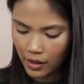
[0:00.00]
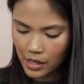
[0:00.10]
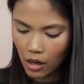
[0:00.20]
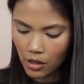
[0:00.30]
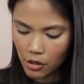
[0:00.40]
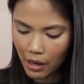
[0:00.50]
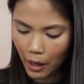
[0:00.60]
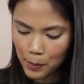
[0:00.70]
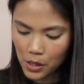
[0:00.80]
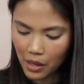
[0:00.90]
This also
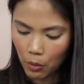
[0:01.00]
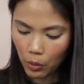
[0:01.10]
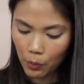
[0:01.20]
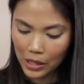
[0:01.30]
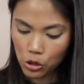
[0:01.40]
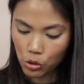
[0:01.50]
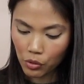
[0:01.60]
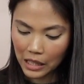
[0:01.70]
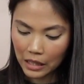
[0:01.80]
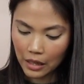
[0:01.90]
helps so that when we do
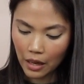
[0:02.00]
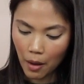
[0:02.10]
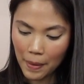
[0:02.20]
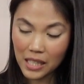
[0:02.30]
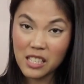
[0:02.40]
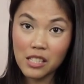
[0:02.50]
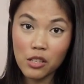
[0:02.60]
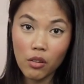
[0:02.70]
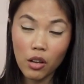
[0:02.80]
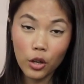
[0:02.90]
heat it up, it doesn't
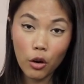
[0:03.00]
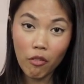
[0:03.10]
go